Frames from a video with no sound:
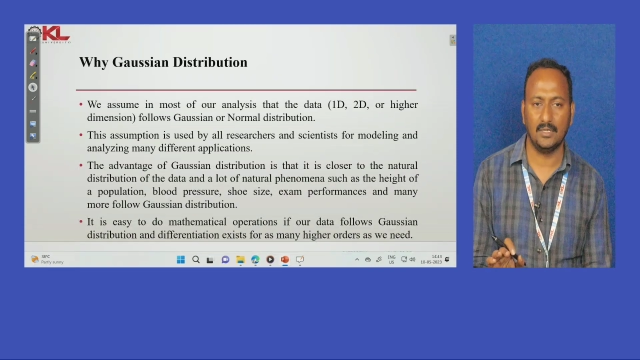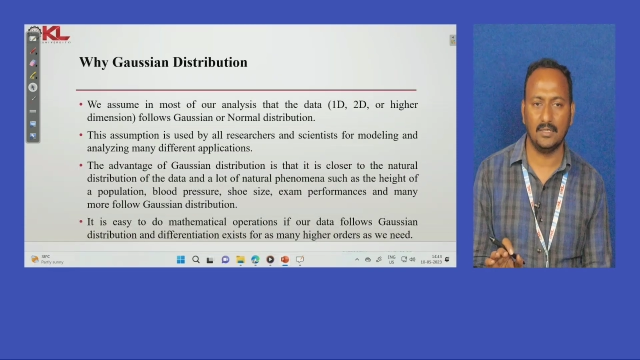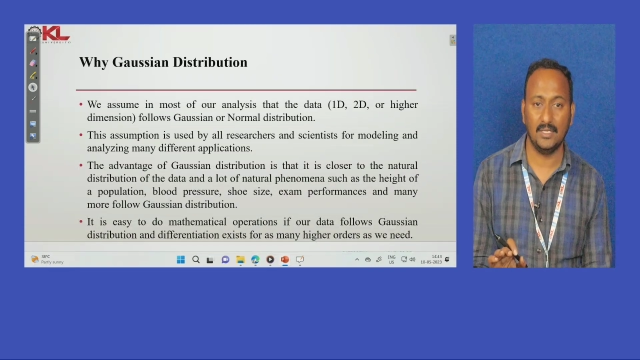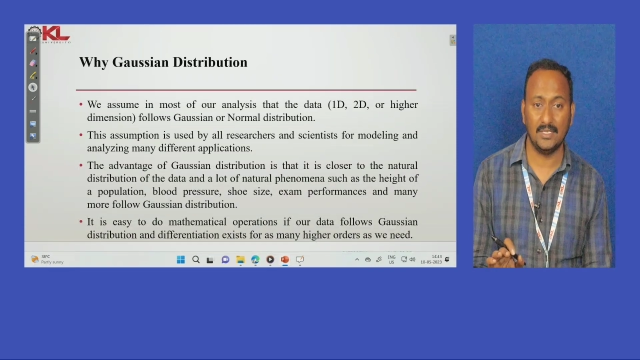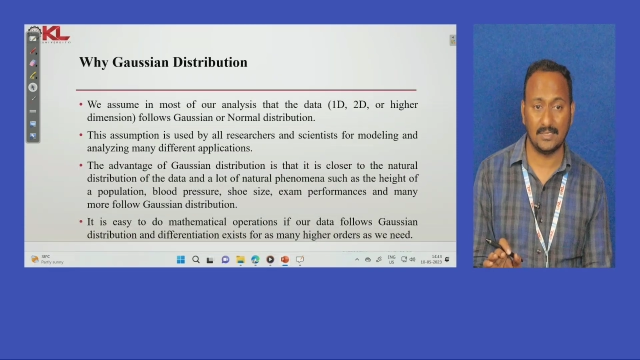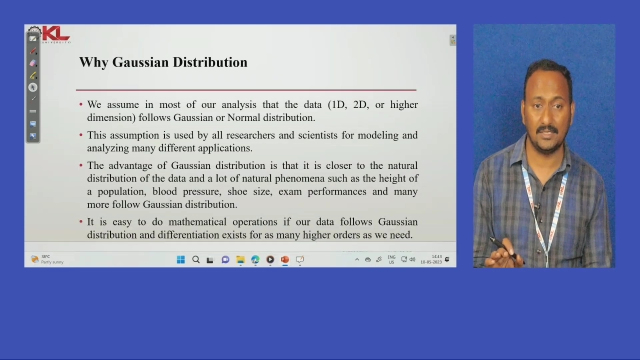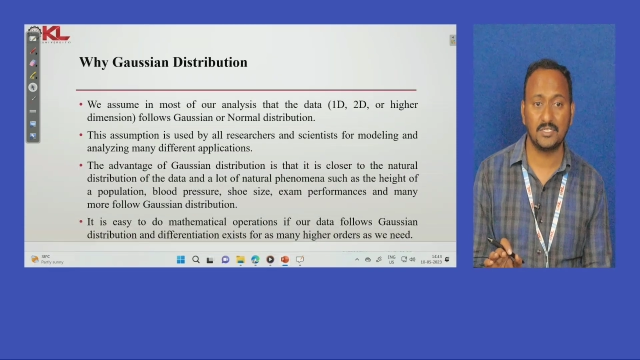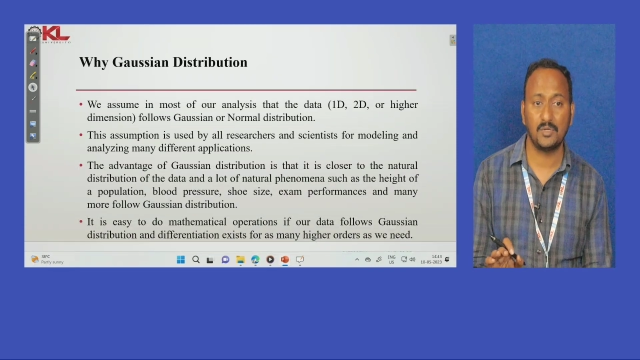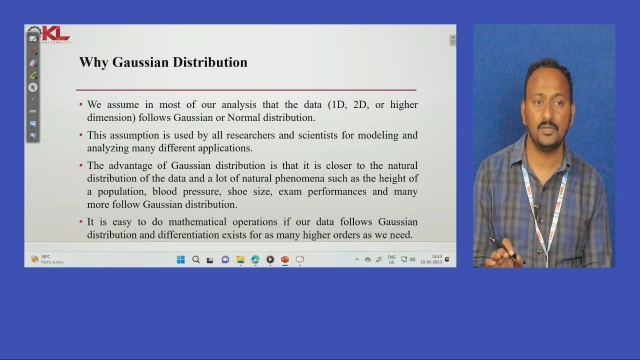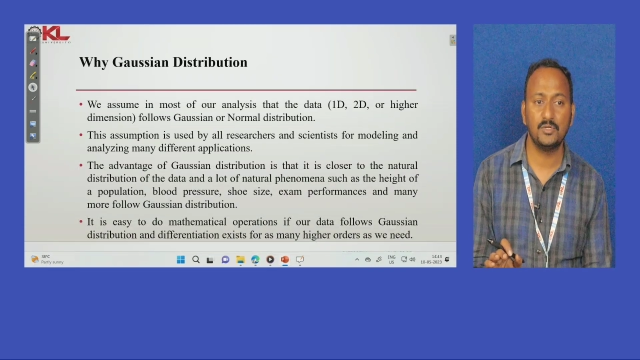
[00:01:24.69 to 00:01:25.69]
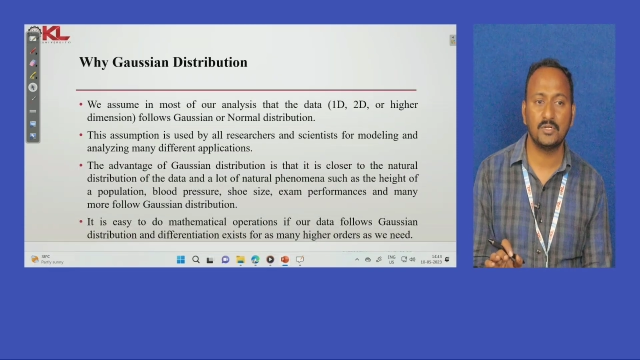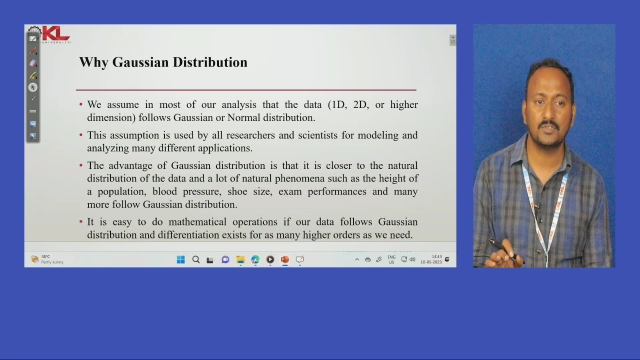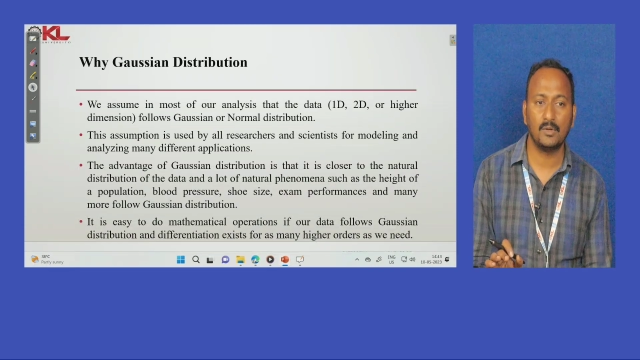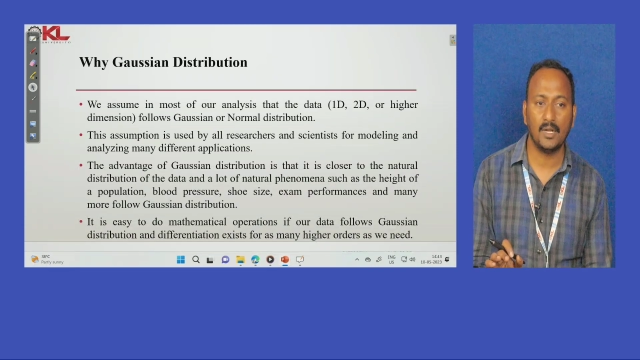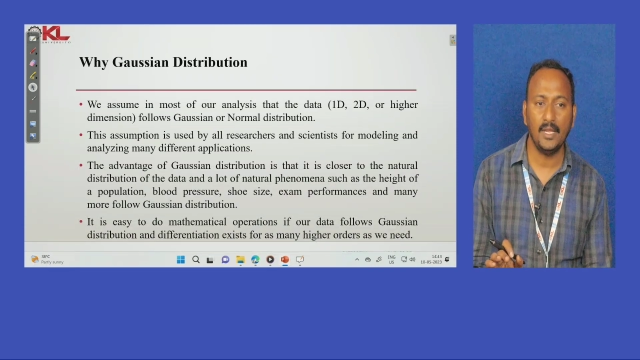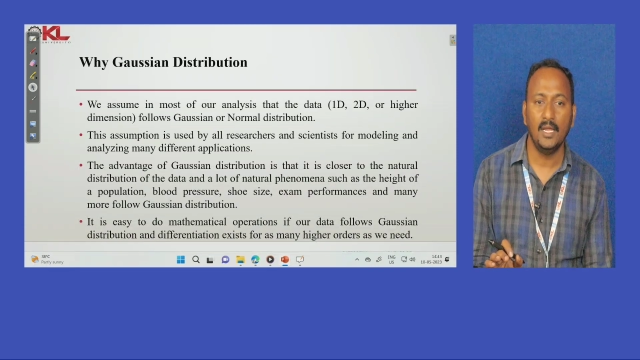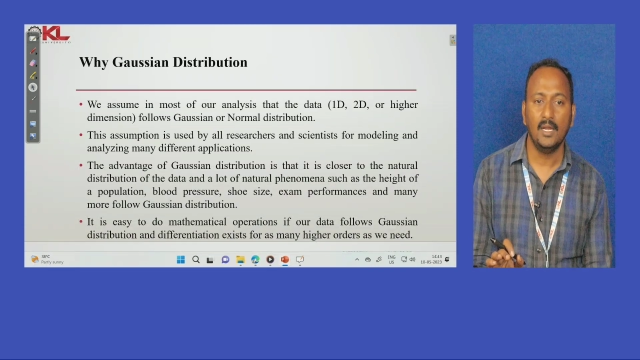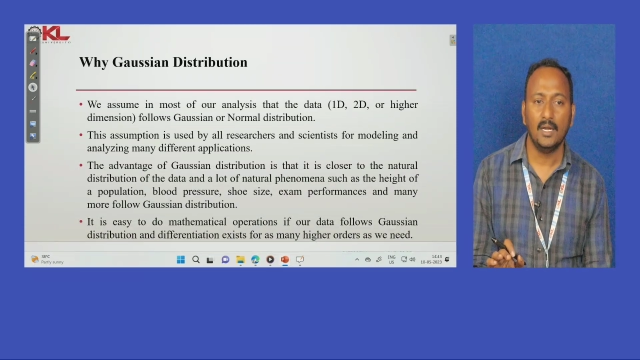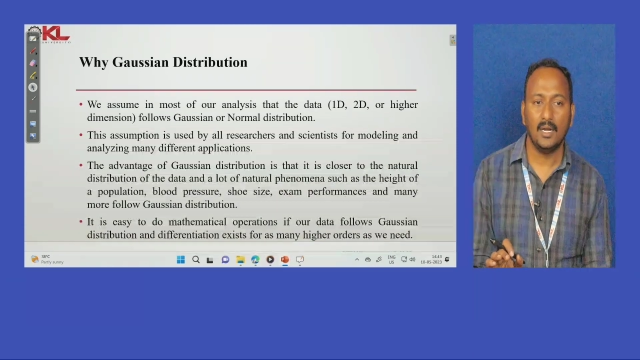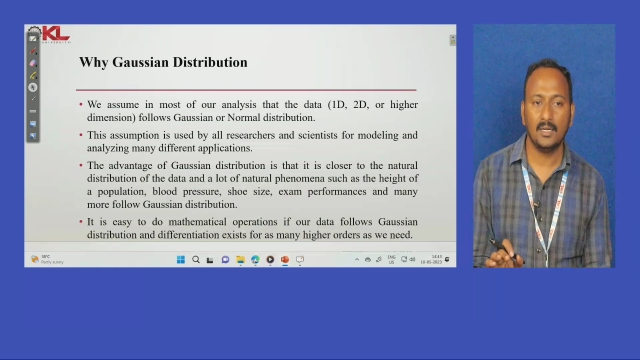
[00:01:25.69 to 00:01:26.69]
these distributions only,
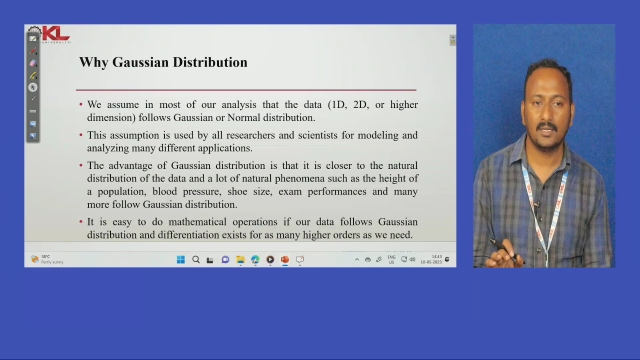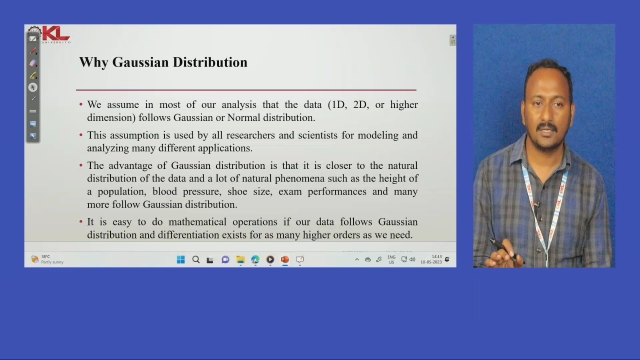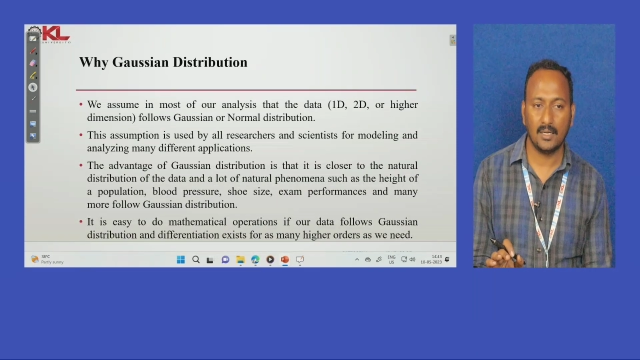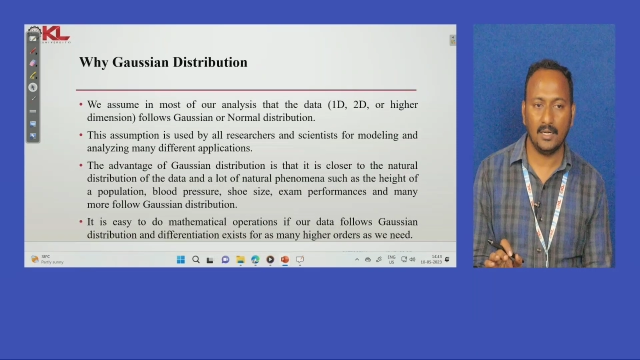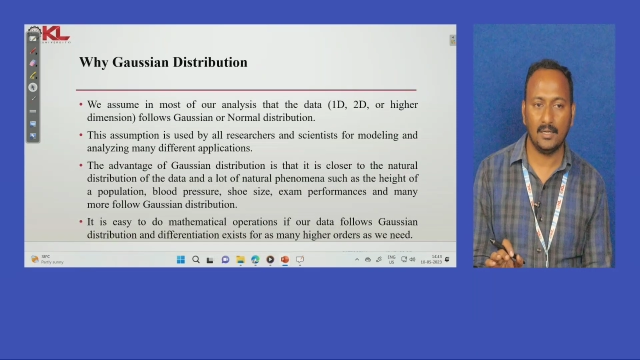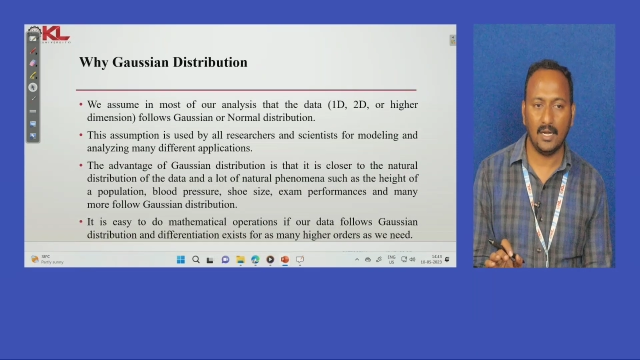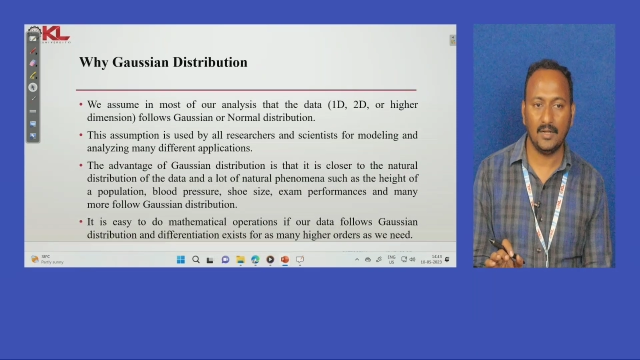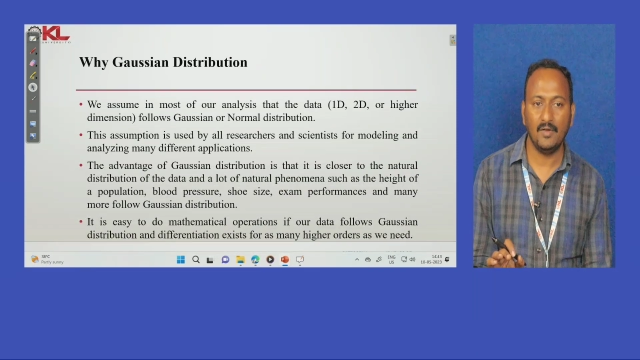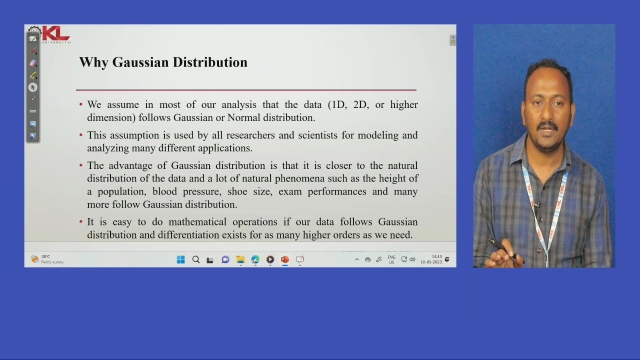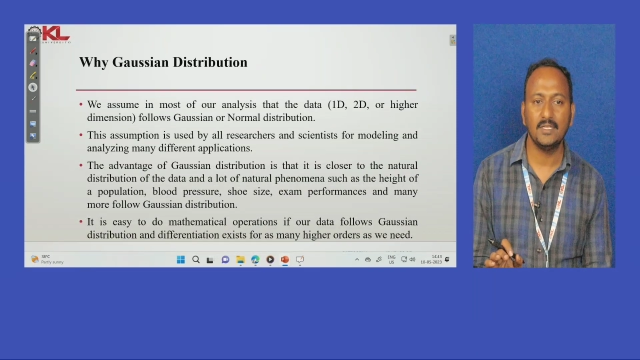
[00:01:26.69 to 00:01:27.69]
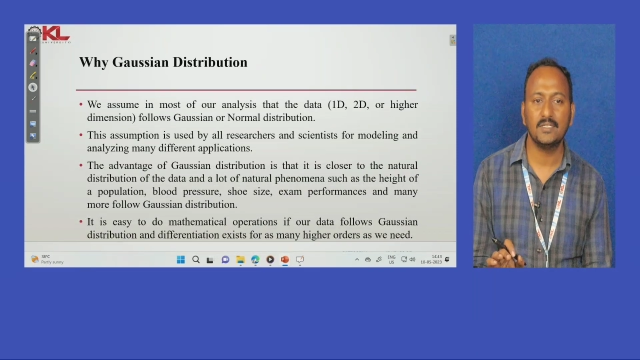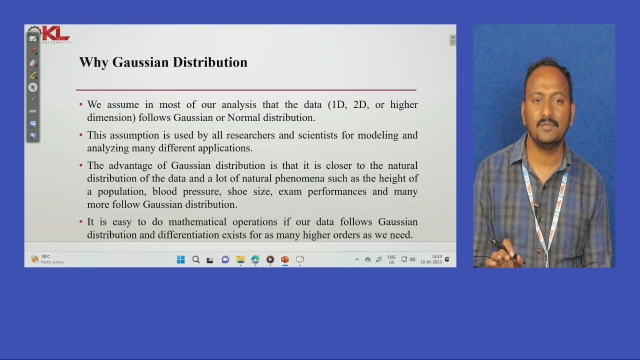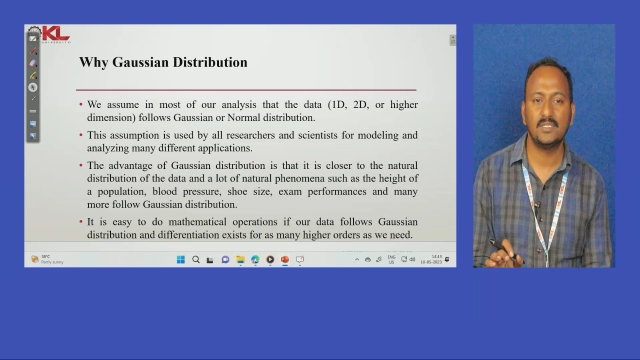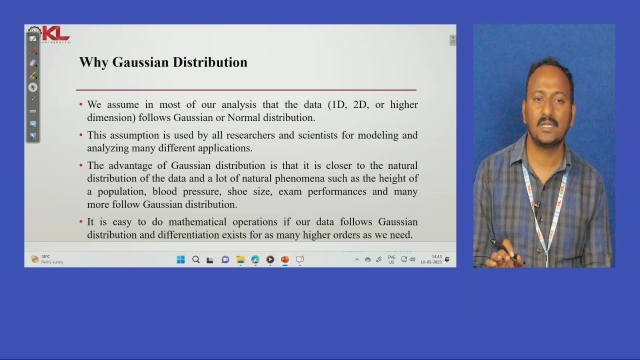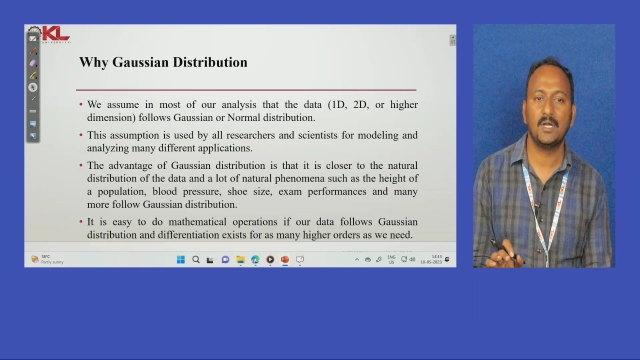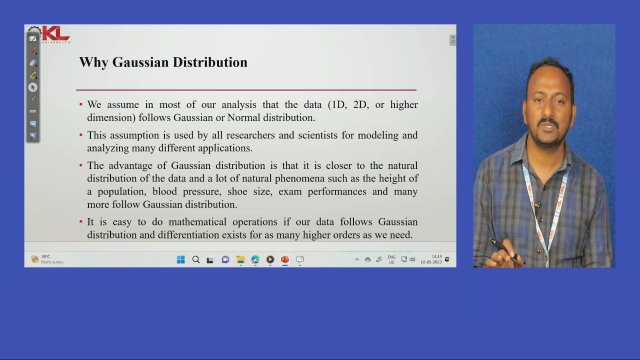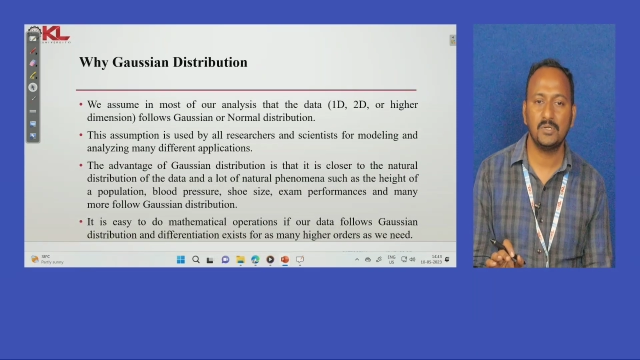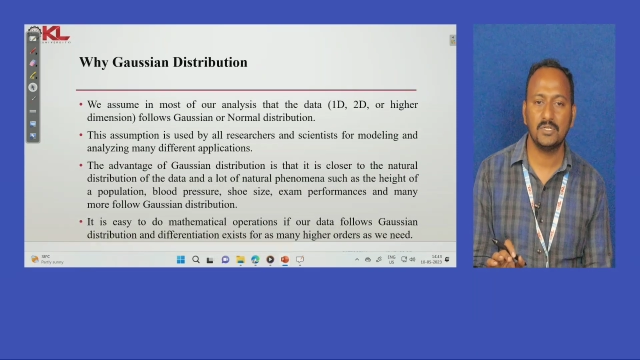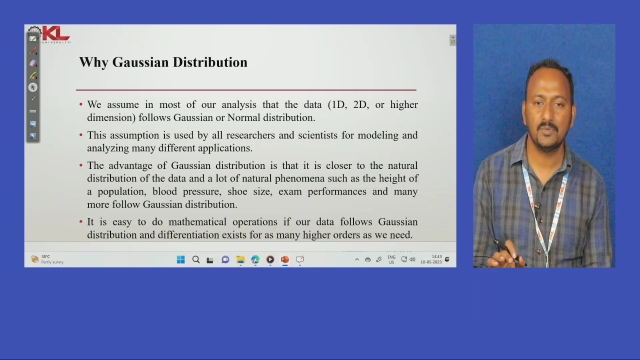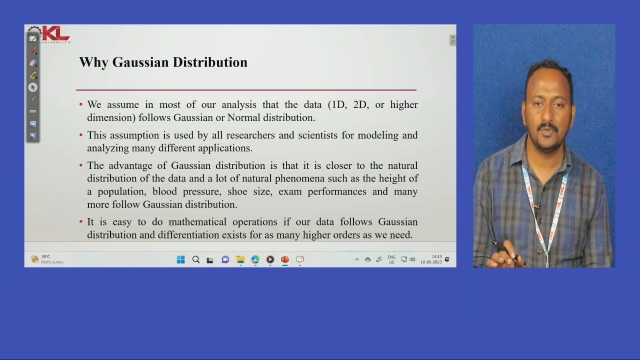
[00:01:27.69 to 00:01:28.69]
and the advantage of this Gaussian
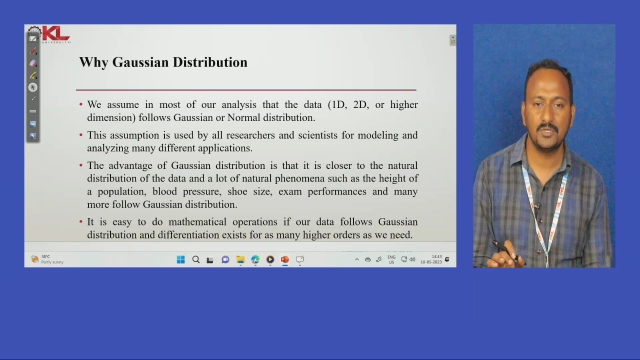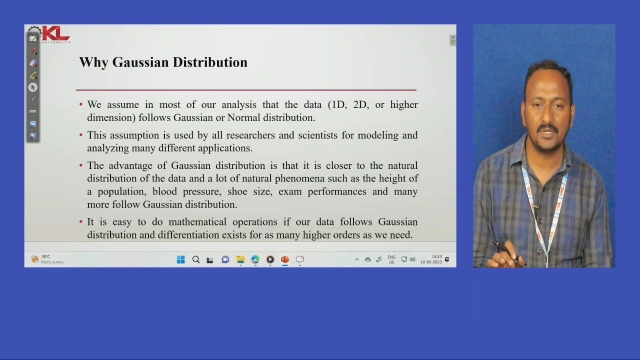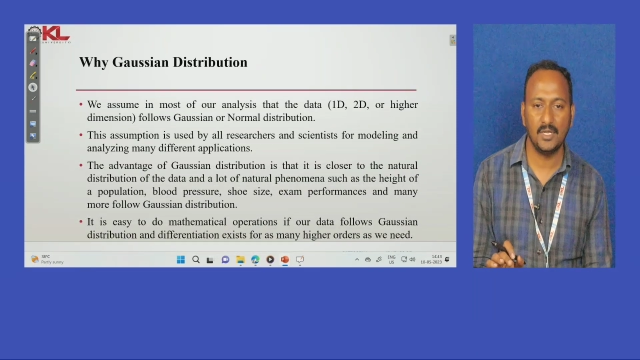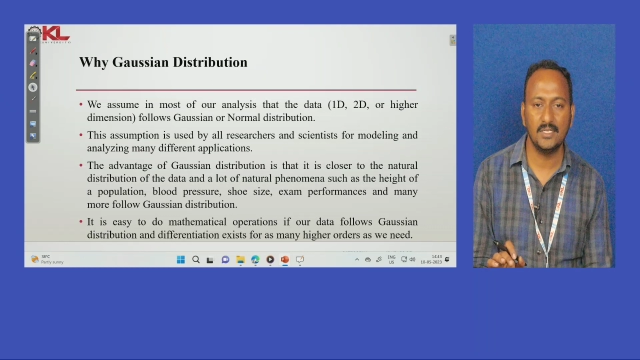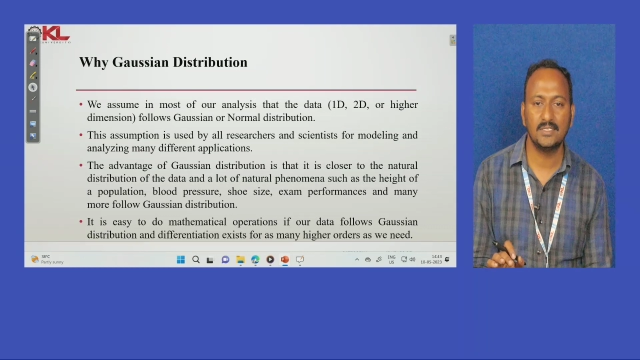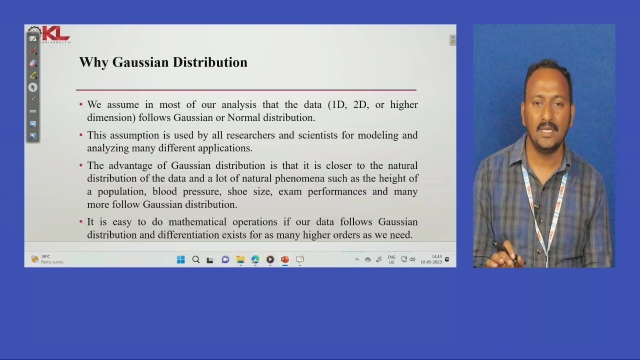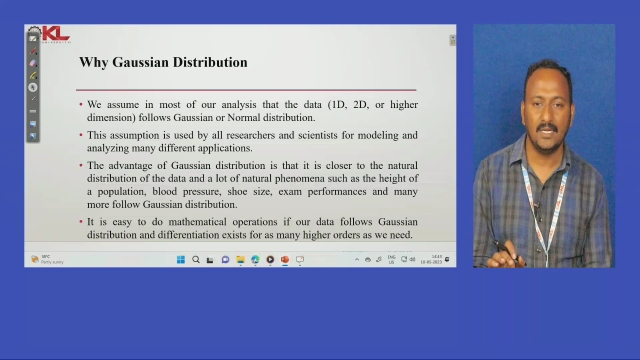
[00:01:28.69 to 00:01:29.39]
distribution is